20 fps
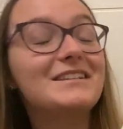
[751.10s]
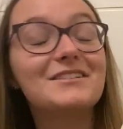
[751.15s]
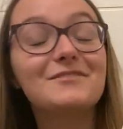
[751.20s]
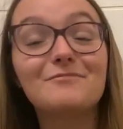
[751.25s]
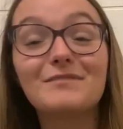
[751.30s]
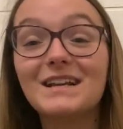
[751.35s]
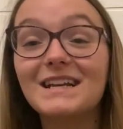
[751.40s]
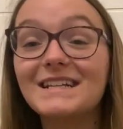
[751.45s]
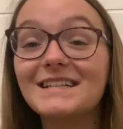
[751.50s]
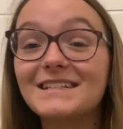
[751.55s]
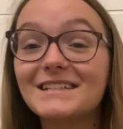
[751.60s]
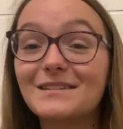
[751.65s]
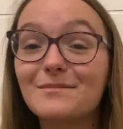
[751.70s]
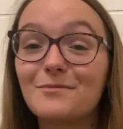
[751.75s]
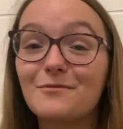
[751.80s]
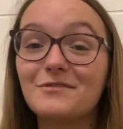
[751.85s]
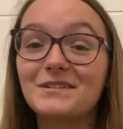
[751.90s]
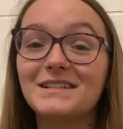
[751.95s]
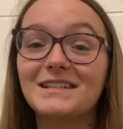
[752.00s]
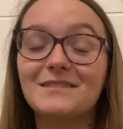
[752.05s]
really
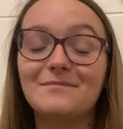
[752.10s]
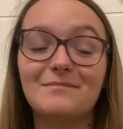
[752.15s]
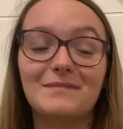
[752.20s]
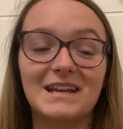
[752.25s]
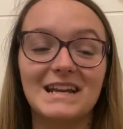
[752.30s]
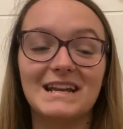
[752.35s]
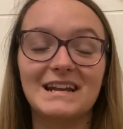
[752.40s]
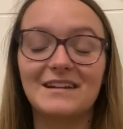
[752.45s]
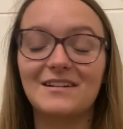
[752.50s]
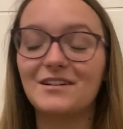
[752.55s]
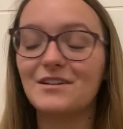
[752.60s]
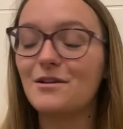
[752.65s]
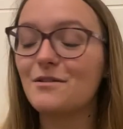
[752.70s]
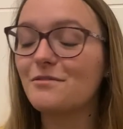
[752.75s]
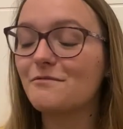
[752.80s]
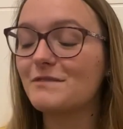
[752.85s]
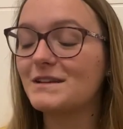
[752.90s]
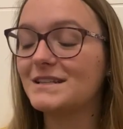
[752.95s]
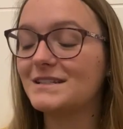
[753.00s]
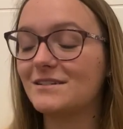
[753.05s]
disappointed me. And I know
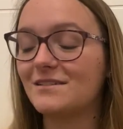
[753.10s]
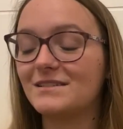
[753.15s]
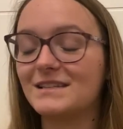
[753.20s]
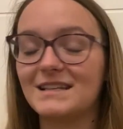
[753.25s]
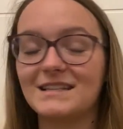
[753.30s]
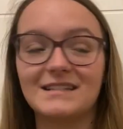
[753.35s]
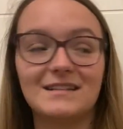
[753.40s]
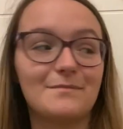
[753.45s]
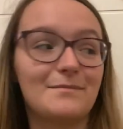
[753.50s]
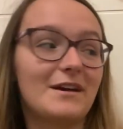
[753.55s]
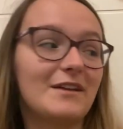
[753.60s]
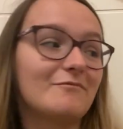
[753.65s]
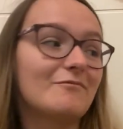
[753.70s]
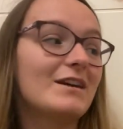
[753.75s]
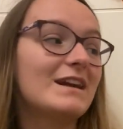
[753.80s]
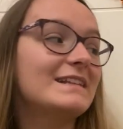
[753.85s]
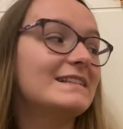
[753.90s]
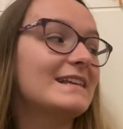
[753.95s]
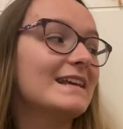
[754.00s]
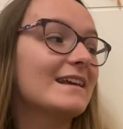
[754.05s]
3 stars isn't a bad
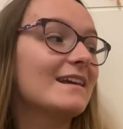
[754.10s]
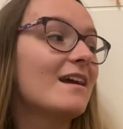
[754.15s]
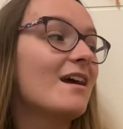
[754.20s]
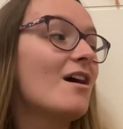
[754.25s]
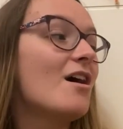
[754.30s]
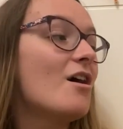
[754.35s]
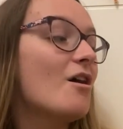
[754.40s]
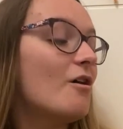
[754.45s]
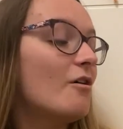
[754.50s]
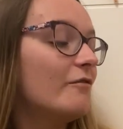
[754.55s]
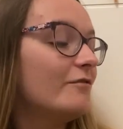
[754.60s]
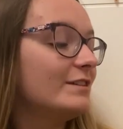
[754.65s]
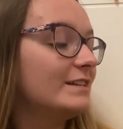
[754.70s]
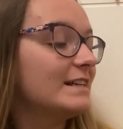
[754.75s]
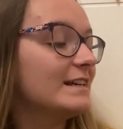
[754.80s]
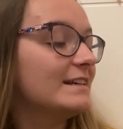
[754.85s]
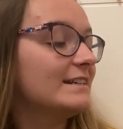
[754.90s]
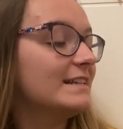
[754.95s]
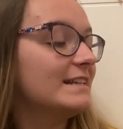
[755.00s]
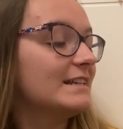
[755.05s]
rating.
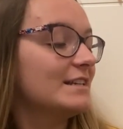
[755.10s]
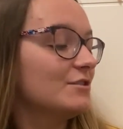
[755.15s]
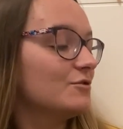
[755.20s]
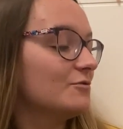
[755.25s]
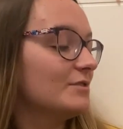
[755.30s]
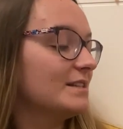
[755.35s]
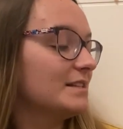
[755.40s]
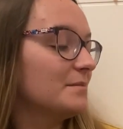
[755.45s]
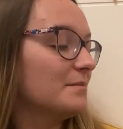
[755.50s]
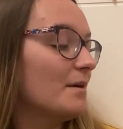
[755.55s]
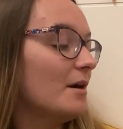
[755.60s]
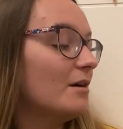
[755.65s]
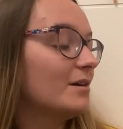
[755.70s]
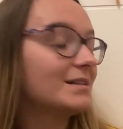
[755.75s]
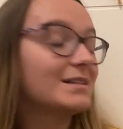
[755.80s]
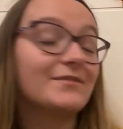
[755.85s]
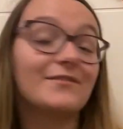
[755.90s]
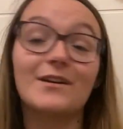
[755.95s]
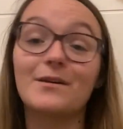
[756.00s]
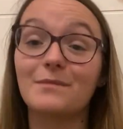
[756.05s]
Obviously, I did enjoy some
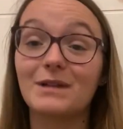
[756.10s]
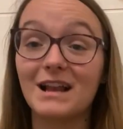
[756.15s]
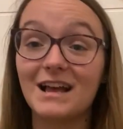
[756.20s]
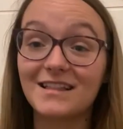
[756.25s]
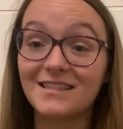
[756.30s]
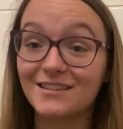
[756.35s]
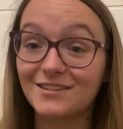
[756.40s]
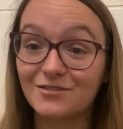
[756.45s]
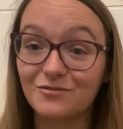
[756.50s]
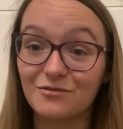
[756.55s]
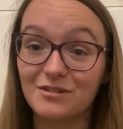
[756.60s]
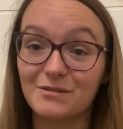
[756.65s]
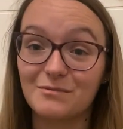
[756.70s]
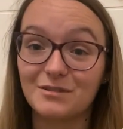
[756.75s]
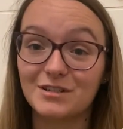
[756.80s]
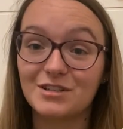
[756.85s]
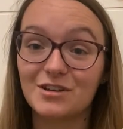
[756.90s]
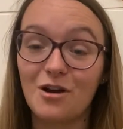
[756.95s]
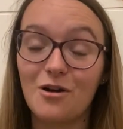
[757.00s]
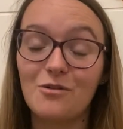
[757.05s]
parts of it. I'm glad the story
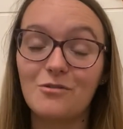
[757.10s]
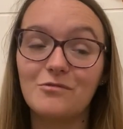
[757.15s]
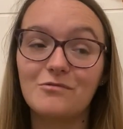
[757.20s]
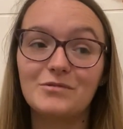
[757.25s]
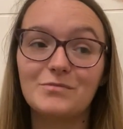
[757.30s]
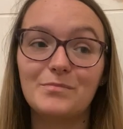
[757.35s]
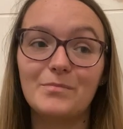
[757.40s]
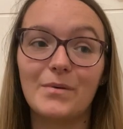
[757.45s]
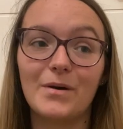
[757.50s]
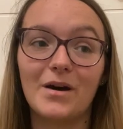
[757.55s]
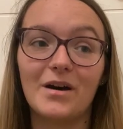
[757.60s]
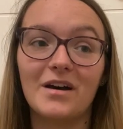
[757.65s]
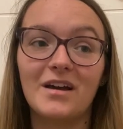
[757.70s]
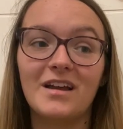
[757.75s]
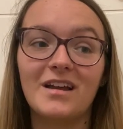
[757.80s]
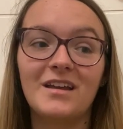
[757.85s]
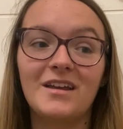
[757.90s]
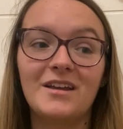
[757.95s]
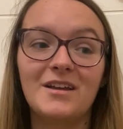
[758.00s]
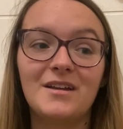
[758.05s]
was told, but
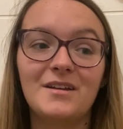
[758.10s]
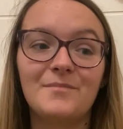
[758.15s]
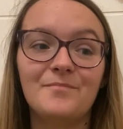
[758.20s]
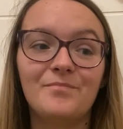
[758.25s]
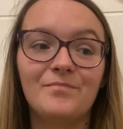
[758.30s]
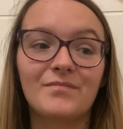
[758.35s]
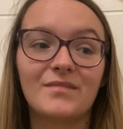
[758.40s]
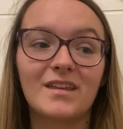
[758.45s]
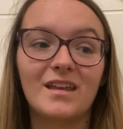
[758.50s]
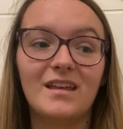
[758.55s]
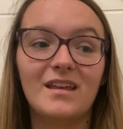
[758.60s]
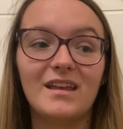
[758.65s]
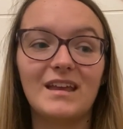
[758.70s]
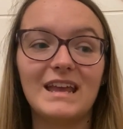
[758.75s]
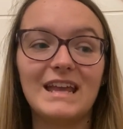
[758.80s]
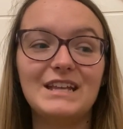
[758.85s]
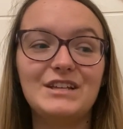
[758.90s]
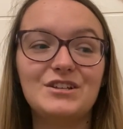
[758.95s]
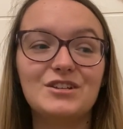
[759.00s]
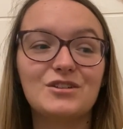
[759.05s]

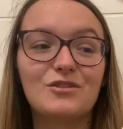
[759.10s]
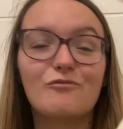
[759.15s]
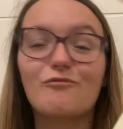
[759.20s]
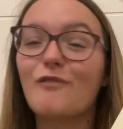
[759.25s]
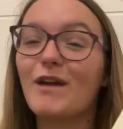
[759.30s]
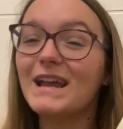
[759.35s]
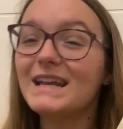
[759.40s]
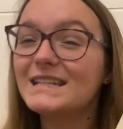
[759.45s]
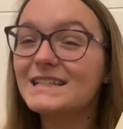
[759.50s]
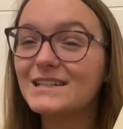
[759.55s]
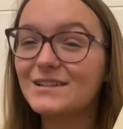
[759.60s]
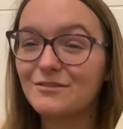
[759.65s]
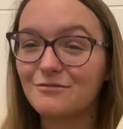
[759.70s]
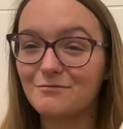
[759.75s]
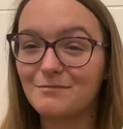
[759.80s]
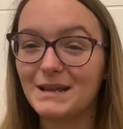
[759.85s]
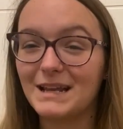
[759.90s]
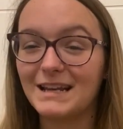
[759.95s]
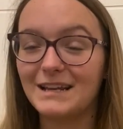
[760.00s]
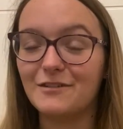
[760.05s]
it just grated
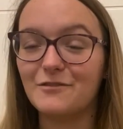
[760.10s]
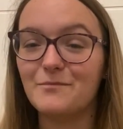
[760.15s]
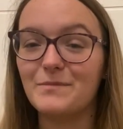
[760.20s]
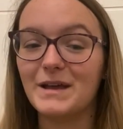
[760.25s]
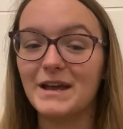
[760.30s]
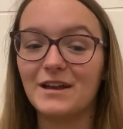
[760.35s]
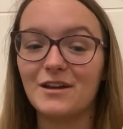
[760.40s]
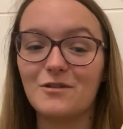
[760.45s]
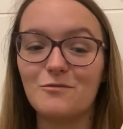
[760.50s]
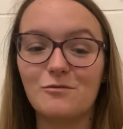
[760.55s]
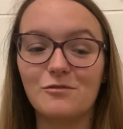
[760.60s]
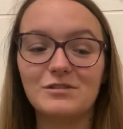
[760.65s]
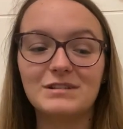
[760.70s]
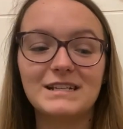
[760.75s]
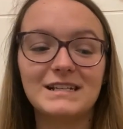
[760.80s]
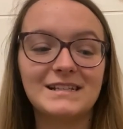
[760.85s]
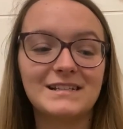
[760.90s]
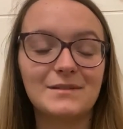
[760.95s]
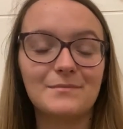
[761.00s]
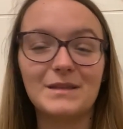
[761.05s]
on me a little bit, and I
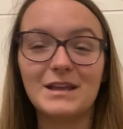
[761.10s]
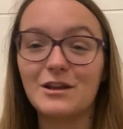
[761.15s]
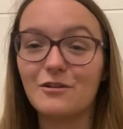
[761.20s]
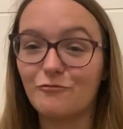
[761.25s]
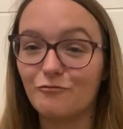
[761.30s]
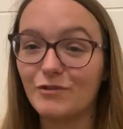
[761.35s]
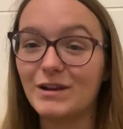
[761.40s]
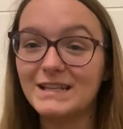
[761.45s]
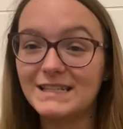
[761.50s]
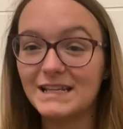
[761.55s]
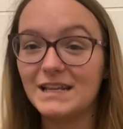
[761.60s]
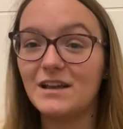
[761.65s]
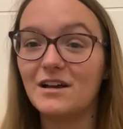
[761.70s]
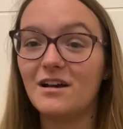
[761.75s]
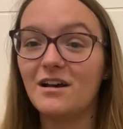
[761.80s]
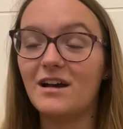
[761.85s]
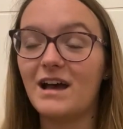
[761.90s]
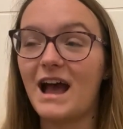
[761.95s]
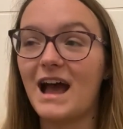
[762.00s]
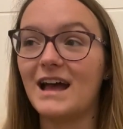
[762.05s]
wanted something
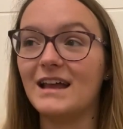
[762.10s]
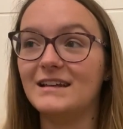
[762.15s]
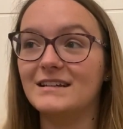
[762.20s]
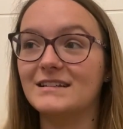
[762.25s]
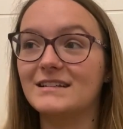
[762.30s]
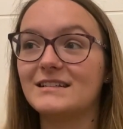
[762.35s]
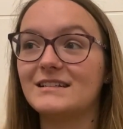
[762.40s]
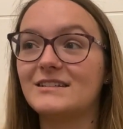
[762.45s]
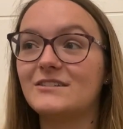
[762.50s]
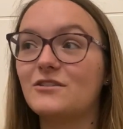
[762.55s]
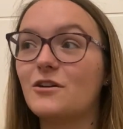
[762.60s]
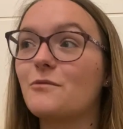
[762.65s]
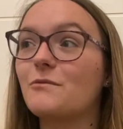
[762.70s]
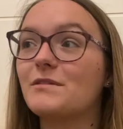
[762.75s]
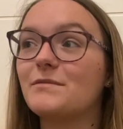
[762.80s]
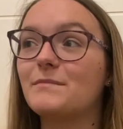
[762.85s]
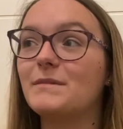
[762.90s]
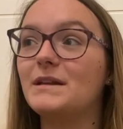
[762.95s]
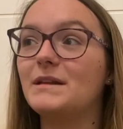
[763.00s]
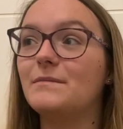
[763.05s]
grittier and stuck
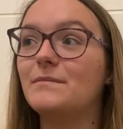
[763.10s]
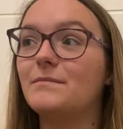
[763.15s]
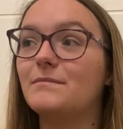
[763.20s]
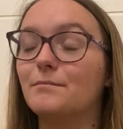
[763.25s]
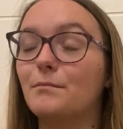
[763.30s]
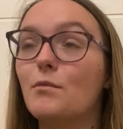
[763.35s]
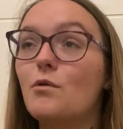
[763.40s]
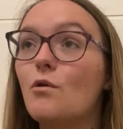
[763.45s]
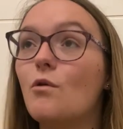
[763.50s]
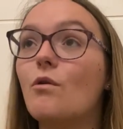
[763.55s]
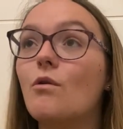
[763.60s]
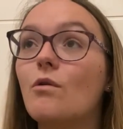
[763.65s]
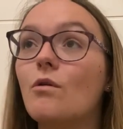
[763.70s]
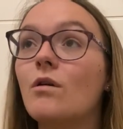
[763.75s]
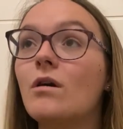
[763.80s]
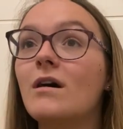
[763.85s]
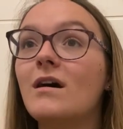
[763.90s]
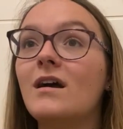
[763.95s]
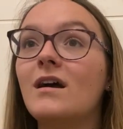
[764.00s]
with me more,